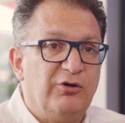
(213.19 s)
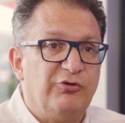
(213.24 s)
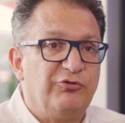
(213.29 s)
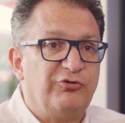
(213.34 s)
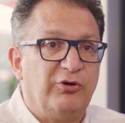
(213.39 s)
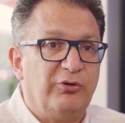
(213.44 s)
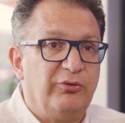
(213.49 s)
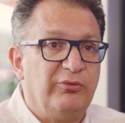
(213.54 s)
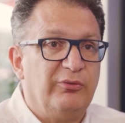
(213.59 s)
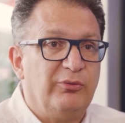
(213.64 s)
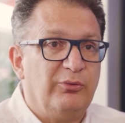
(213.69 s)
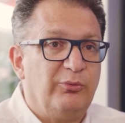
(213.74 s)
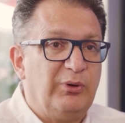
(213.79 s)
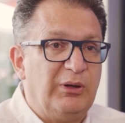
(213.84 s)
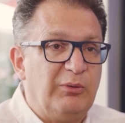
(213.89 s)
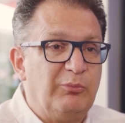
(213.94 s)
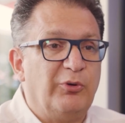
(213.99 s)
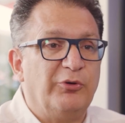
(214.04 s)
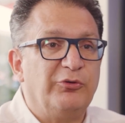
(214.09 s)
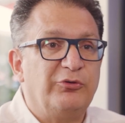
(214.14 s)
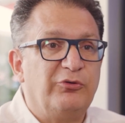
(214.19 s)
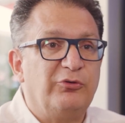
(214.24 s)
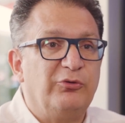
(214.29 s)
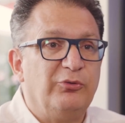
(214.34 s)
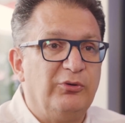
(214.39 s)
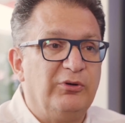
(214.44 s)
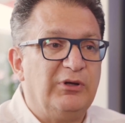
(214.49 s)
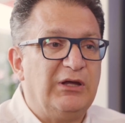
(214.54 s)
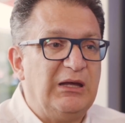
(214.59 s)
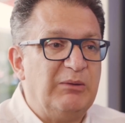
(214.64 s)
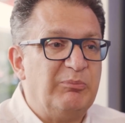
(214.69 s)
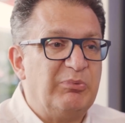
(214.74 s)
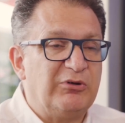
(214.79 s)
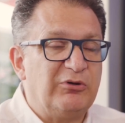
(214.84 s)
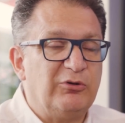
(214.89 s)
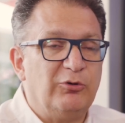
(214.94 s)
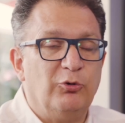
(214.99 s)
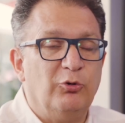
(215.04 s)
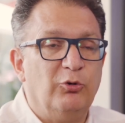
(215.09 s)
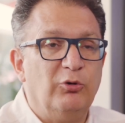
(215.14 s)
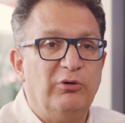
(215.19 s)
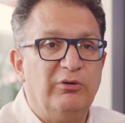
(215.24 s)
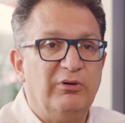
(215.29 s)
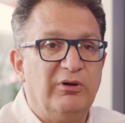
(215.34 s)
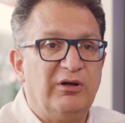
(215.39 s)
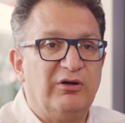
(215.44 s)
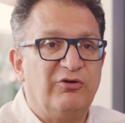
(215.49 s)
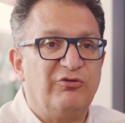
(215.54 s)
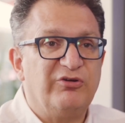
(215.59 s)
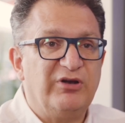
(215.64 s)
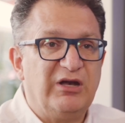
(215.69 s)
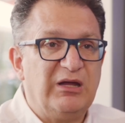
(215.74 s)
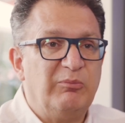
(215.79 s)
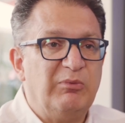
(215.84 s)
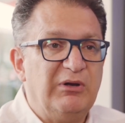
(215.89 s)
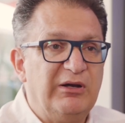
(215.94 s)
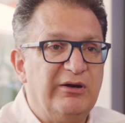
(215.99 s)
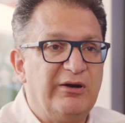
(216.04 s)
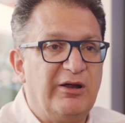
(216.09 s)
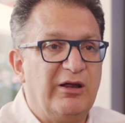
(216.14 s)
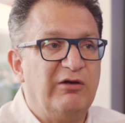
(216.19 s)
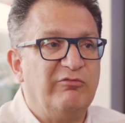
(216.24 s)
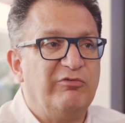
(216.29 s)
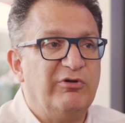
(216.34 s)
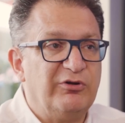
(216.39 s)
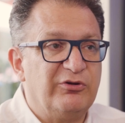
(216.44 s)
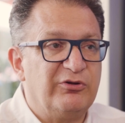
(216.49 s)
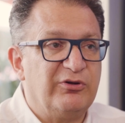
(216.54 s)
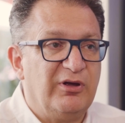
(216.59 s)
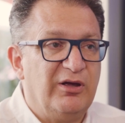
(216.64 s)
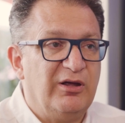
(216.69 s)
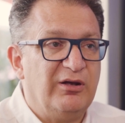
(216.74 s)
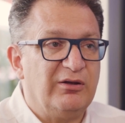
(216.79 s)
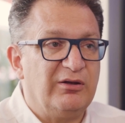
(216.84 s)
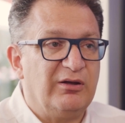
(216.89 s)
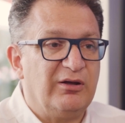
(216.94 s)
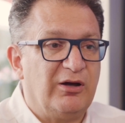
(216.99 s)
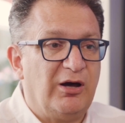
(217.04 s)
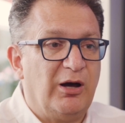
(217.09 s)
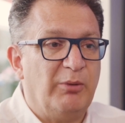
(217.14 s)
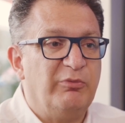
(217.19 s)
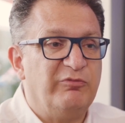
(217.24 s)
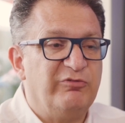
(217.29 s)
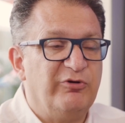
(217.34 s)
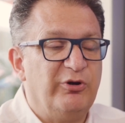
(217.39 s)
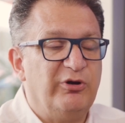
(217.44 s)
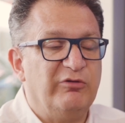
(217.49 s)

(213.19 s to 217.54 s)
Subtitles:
So we want to keep it all extremely relevant and a hub for